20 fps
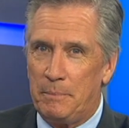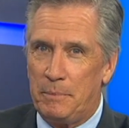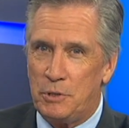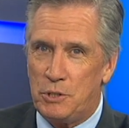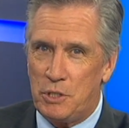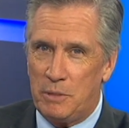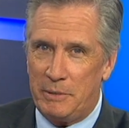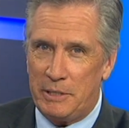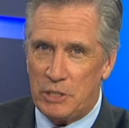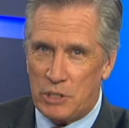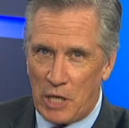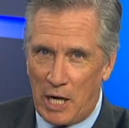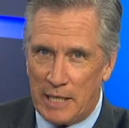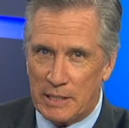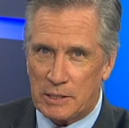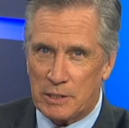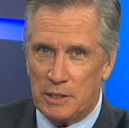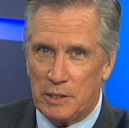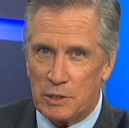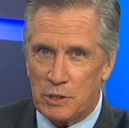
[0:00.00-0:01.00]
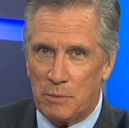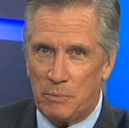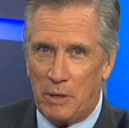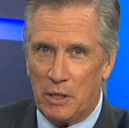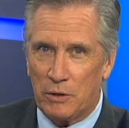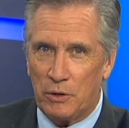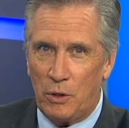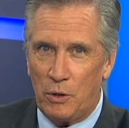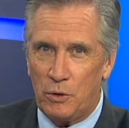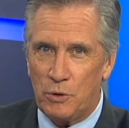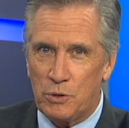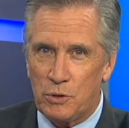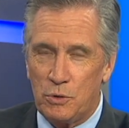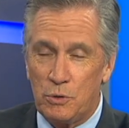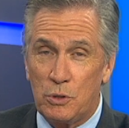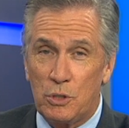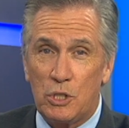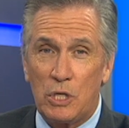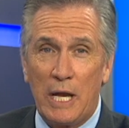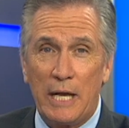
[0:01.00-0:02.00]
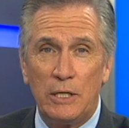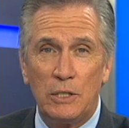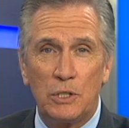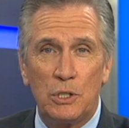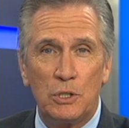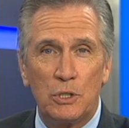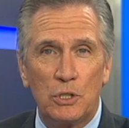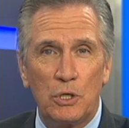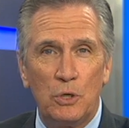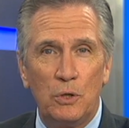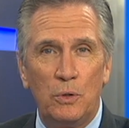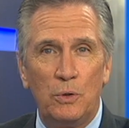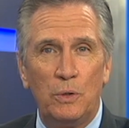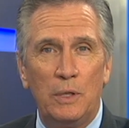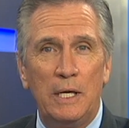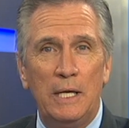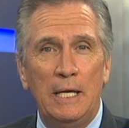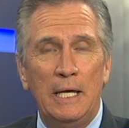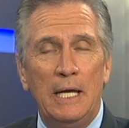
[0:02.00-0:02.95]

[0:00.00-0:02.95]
but Jimmy Johnson is among those who's changed his tune